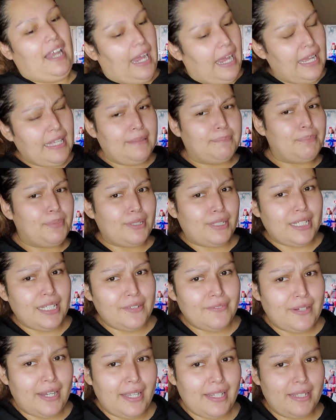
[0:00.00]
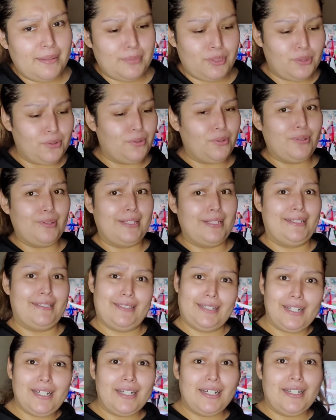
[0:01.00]
I believe I am totally
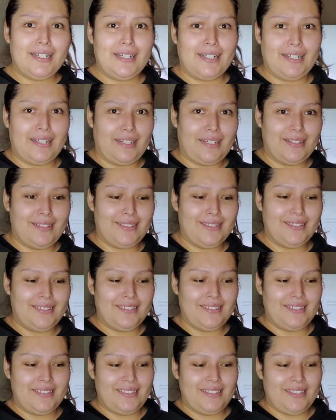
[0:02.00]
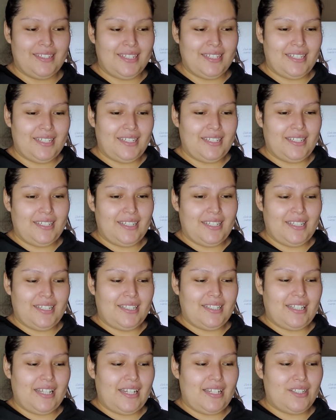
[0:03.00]
done.
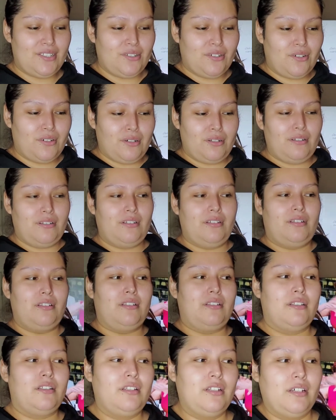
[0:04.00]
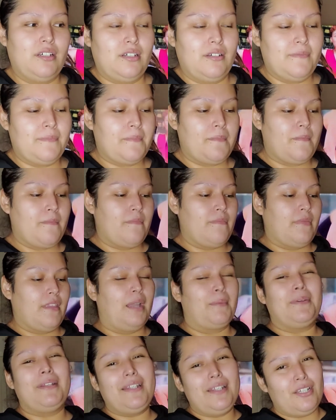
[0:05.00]
That is all the... I
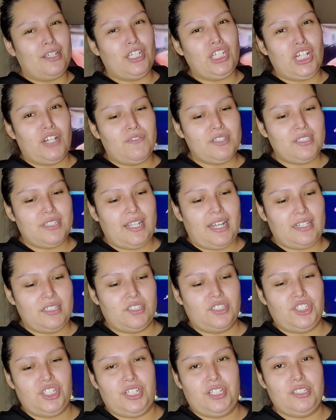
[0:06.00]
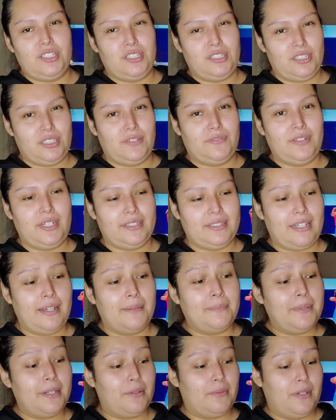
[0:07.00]
mean, he obviously has jeans and stuff like that,
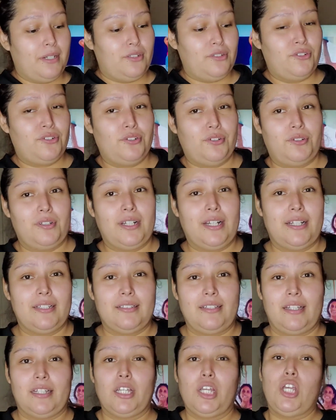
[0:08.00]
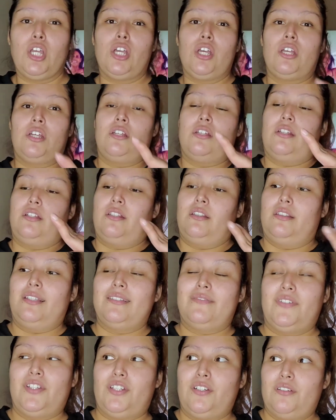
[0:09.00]
but I wanted to show you guys, like, this
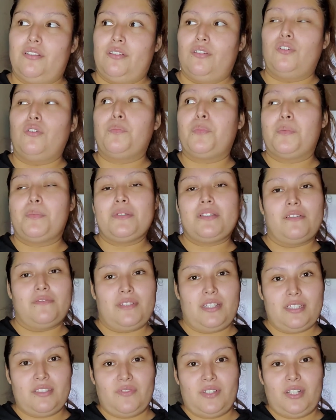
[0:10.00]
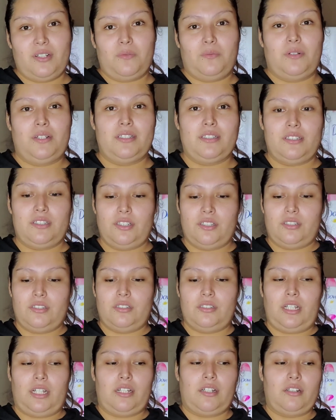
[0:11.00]
video, the whole purpose of this video was just,
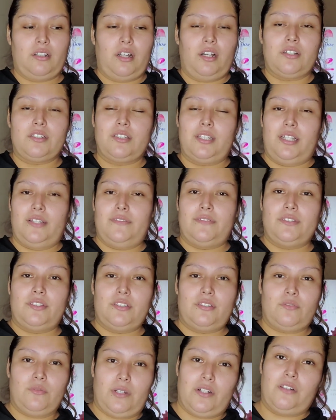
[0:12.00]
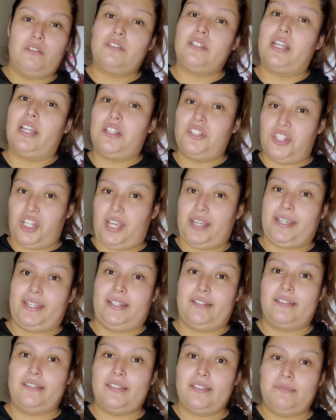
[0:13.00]
like, long sleeves, sweaters, and jackets.